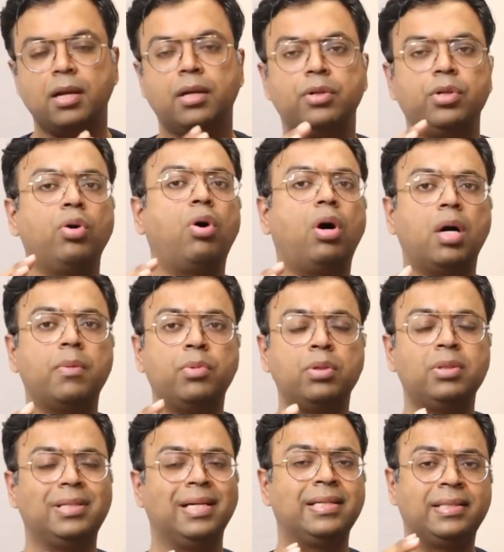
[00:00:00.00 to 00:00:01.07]
The
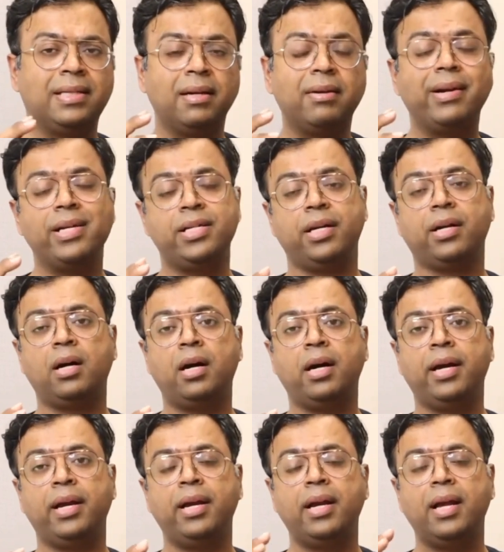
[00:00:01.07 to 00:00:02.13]
hormones are still raging
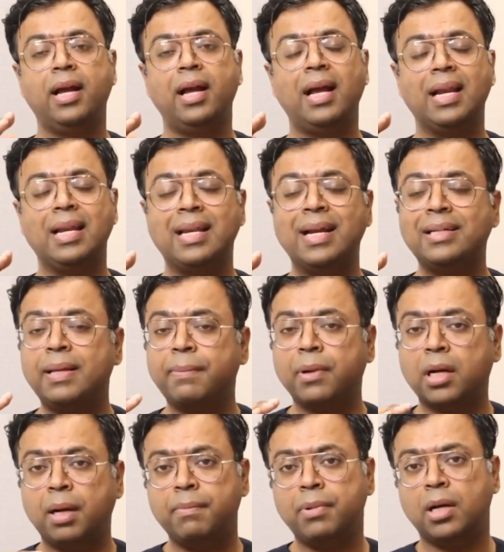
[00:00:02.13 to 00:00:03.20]
high, and let them
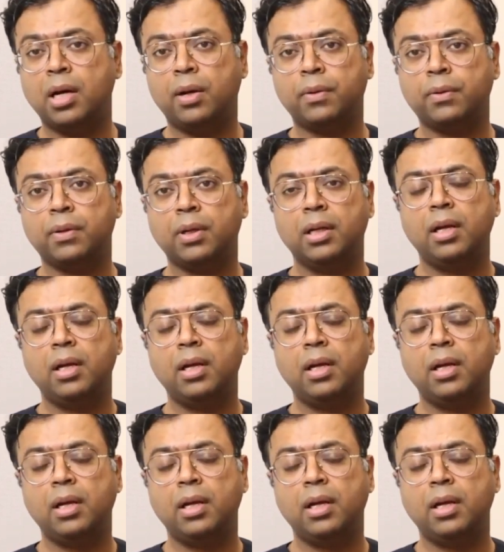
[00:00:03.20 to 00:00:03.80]
come down.